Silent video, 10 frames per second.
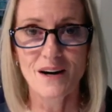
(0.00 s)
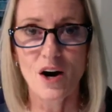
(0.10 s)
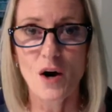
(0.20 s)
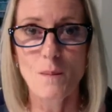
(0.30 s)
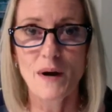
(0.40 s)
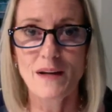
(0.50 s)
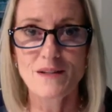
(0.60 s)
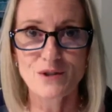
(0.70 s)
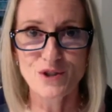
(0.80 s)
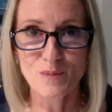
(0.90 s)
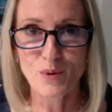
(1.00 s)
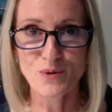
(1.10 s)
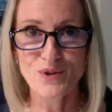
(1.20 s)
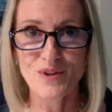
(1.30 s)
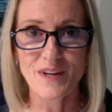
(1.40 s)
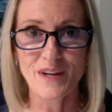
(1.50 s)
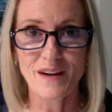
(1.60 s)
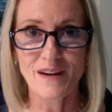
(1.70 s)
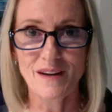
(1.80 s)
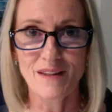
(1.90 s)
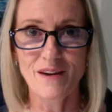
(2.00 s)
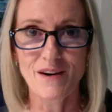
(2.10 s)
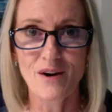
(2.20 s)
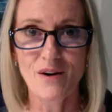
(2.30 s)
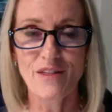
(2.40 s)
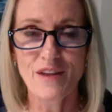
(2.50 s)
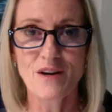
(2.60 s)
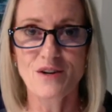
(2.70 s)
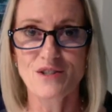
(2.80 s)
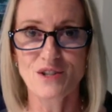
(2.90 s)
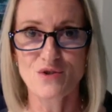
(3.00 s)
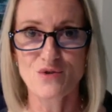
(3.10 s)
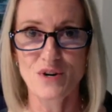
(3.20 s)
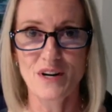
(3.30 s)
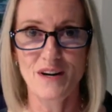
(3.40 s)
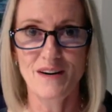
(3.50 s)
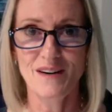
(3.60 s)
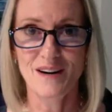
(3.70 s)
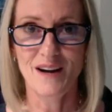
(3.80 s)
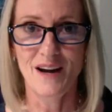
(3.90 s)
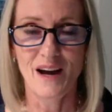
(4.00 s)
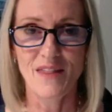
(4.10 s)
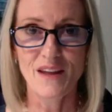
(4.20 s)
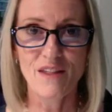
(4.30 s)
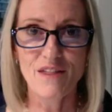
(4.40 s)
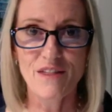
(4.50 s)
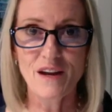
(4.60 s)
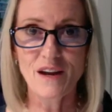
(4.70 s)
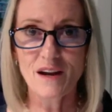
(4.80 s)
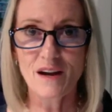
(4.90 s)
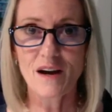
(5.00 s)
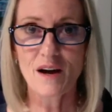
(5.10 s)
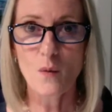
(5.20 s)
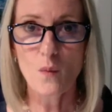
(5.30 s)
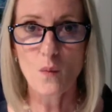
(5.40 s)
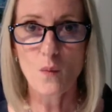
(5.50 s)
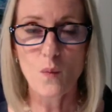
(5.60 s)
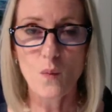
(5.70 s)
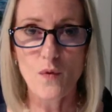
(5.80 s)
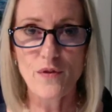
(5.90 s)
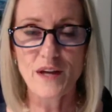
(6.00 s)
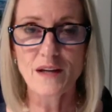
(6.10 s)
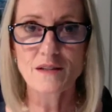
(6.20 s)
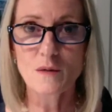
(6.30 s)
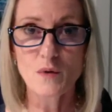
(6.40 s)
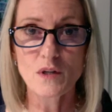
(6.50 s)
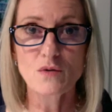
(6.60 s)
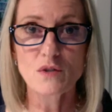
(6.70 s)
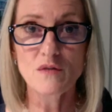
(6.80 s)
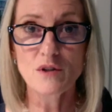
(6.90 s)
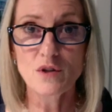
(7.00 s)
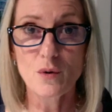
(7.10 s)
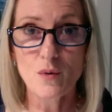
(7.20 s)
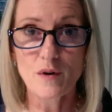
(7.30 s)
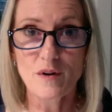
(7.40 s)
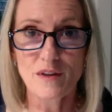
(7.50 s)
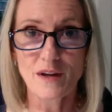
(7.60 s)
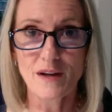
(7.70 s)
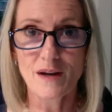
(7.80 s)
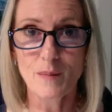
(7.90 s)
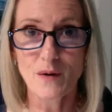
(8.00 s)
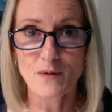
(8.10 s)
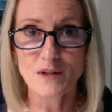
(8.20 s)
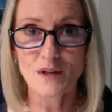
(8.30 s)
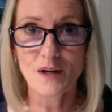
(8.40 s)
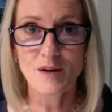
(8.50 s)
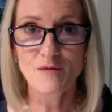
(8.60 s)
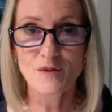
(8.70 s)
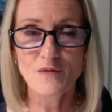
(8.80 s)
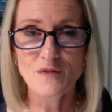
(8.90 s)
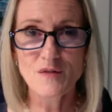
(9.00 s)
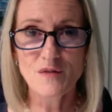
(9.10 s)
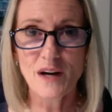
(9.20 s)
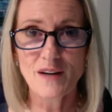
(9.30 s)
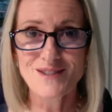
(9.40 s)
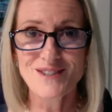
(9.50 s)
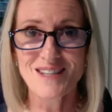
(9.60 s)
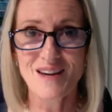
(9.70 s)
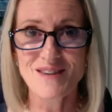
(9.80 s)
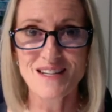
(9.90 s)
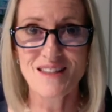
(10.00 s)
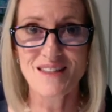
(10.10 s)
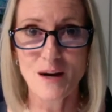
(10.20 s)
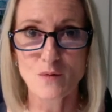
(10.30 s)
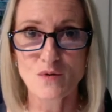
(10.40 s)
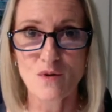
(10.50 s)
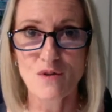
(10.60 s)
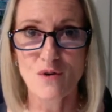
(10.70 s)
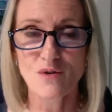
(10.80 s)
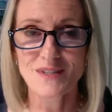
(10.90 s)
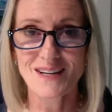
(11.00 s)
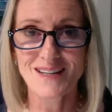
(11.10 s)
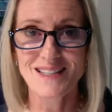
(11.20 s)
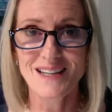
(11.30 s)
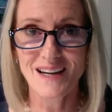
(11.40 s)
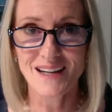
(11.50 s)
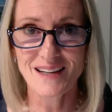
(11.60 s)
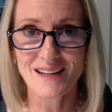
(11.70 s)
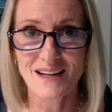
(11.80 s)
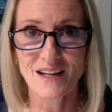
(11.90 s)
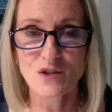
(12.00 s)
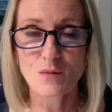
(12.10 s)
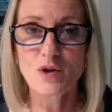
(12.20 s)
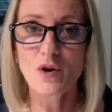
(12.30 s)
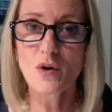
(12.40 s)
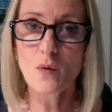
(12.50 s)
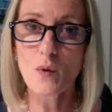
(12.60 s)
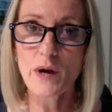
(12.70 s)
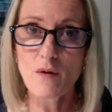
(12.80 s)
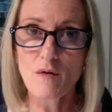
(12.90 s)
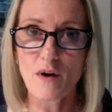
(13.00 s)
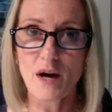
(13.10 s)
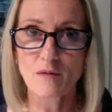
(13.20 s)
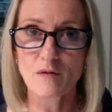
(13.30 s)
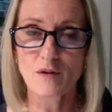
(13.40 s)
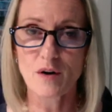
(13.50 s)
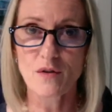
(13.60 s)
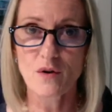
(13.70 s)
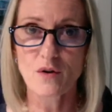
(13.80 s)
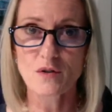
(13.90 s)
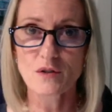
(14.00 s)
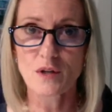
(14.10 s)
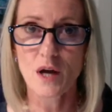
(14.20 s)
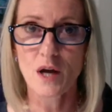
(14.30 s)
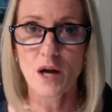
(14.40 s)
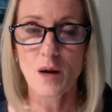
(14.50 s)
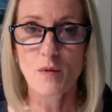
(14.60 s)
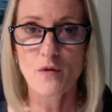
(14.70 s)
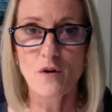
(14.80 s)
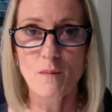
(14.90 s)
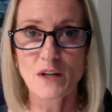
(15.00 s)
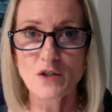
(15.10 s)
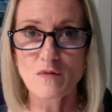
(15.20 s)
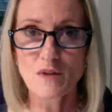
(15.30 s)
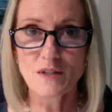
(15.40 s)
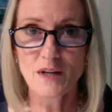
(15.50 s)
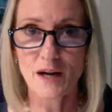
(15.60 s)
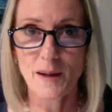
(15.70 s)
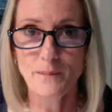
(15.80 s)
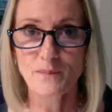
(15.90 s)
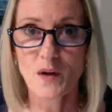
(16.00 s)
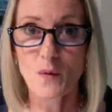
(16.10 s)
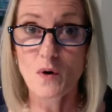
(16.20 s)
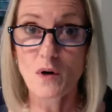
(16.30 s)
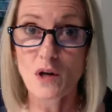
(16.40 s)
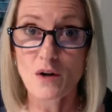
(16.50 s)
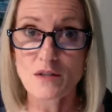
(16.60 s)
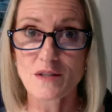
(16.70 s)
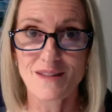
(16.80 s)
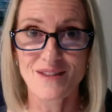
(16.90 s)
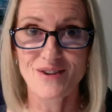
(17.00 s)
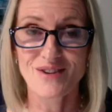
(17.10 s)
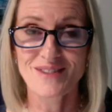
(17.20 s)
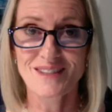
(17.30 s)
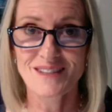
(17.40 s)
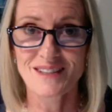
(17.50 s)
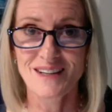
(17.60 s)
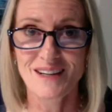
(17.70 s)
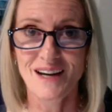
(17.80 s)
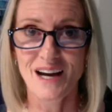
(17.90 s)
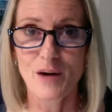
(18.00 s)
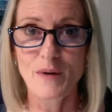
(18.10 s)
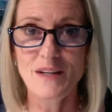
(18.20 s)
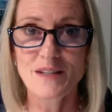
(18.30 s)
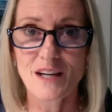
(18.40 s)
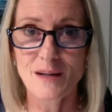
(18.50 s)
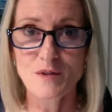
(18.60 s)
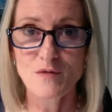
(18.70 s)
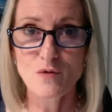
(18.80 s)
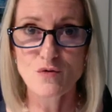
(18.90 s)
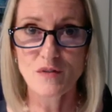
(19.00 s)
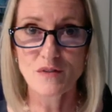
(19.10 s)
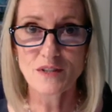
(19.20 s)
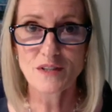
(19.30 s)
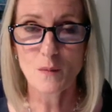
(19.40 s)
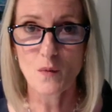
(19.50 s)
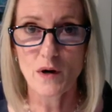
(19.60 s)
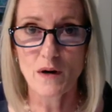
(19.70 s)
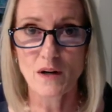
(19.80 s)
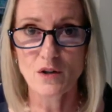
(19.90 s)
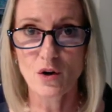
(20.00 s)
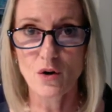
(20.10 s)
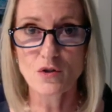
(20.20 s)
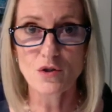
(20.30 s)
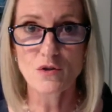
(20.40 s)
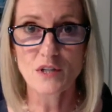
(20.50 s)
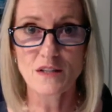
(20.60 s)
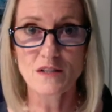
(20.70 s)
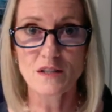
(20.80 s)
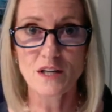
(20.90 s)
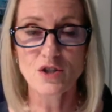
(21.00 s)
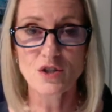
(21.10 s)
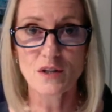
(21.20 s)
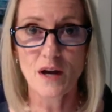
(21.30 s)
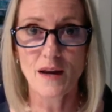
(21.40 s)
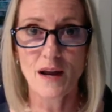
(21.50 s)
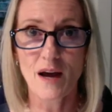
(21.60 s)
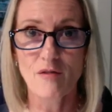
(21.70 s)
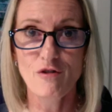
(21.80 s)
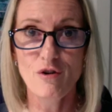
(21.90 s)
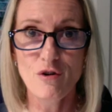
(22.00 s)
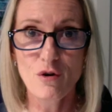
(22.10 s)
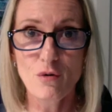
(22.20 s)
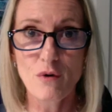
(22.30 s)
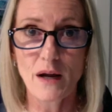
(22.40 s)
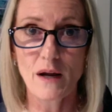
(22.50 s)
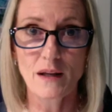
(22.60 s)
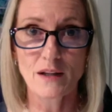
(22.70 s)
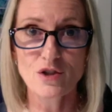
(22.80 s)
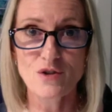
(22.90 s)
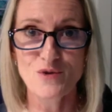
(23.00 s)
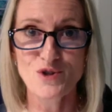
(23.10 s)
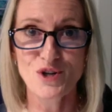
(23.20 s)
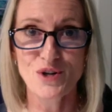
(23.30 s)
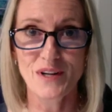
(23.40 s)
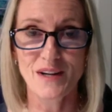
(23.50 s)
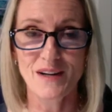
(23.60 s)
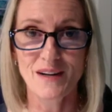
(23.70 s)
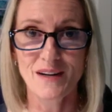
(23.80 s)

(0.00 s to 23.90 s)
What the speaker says: Our minds are supposed to think. They are thinkers extraordinaire, and they think things that we don't even know they're thinking about. 55 to 70,000 thoughts a day. So we're not aware of half of our thoughts. But for much of the time, we're lost in thoughts. How many times have you driven somewhere and got to your destination and have no recollection of the journey?